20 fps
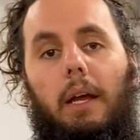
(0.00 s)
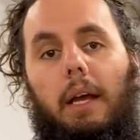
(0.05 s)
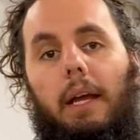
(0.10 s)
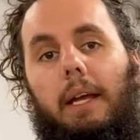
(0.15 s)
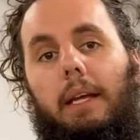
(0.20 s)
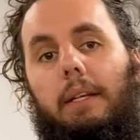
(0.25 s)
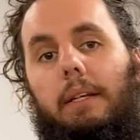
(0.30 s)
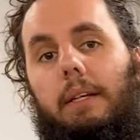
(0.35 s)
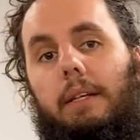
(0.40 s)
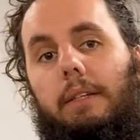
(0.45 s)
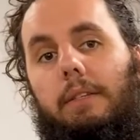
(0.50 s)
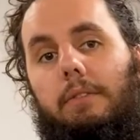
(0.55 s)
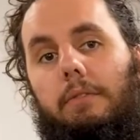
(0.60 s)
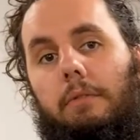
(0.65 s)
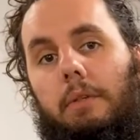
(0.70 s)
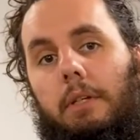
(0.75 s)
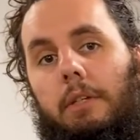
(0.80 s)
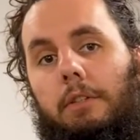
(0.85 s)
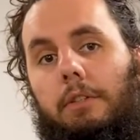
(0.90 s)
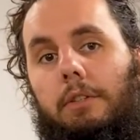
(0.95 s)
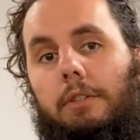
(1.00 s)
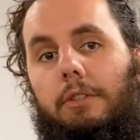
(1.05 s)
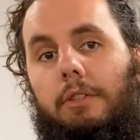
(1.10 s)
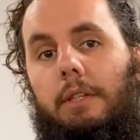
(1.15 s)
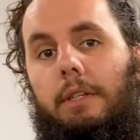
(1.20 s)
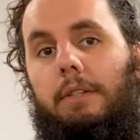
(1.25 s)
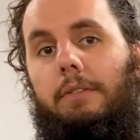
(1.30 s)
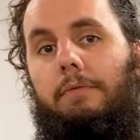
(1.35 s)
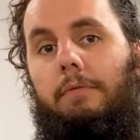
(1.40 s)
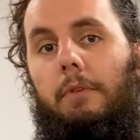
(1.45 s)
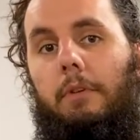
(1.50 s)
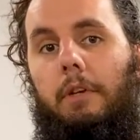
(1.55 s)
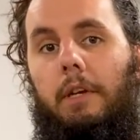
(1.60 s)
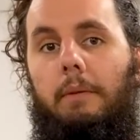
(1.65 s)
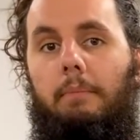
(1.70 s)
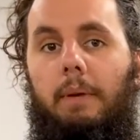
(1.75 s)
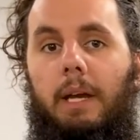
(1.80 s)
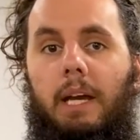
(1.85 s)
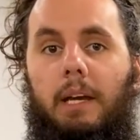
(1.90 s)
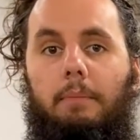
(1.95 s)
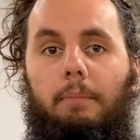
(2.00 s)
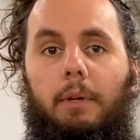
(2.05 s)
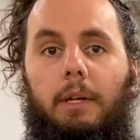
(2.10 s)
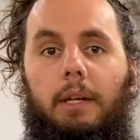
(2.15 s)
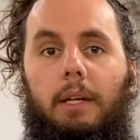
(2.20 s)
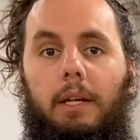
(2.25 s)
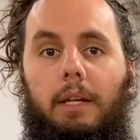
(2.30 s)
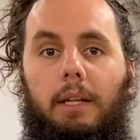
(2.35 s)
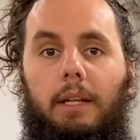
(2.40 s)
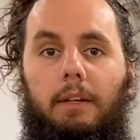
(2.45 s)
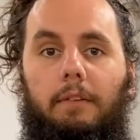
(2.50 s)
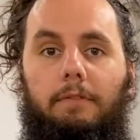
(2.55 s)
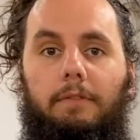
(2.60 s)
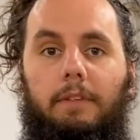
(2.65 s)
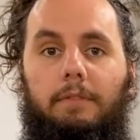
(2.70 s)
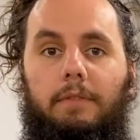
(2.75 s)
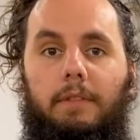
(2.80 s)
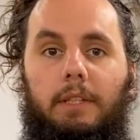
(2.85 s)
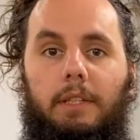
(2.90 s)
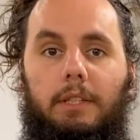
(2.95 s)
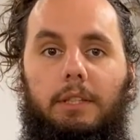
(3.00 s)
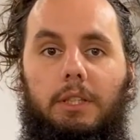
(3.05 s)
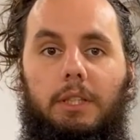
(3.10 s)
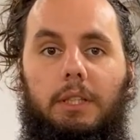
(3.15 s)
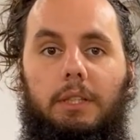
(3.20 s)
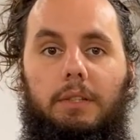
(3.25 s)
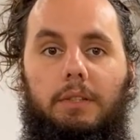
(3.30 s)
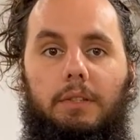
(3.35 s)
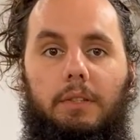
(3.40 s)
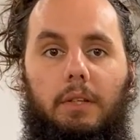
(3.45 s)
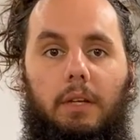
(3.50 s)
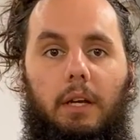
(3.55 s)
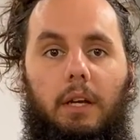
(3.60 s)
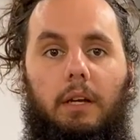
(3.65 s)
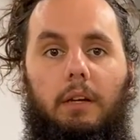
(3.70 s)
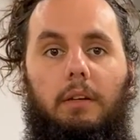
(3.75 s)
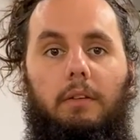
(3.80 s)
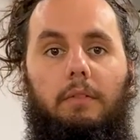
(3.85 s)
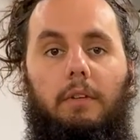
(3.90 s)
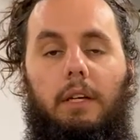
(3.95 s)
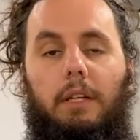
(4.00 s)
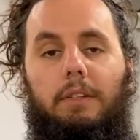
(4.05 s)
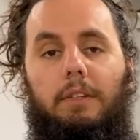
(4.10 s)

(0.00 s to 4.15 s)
It is 300 sheets for a back print and then 50 sheets of,